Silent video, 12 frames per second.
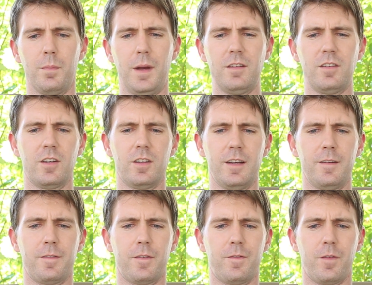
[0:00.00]

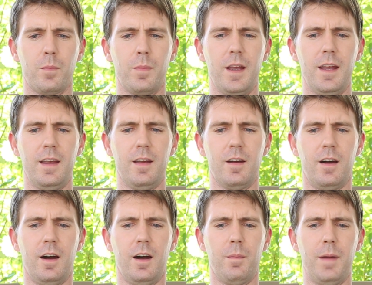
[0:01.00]
basically for me,
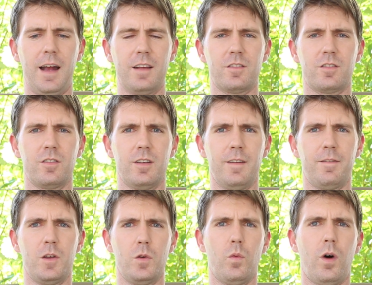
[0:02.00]
as
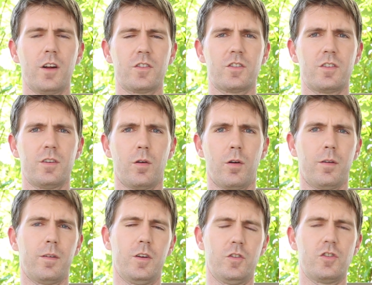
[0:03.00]
if you watched,
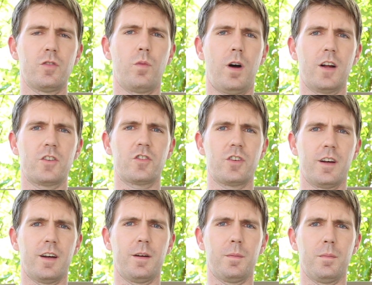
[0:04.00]
or you should watch,
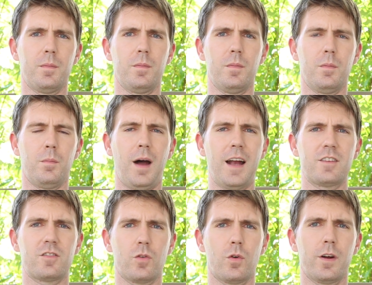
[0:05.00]
my
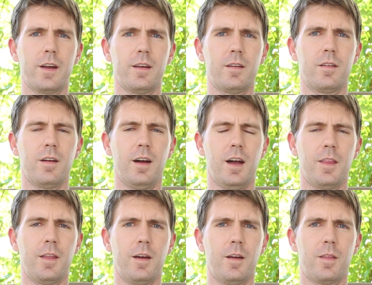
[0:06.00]
story,
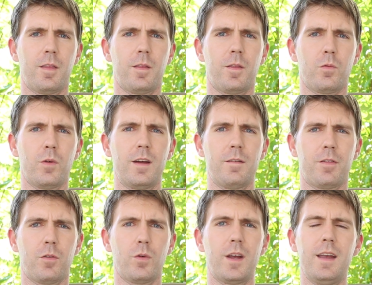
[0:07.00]
the 3 of
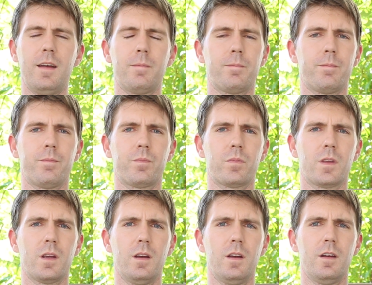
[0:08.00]
3
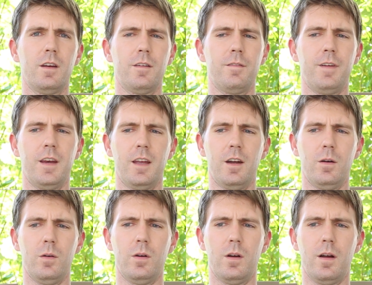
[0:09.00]

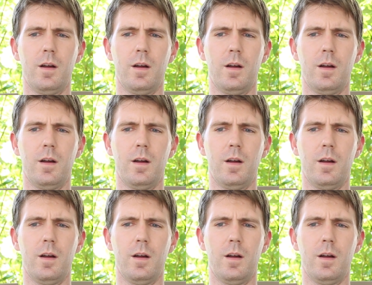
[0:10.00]
video,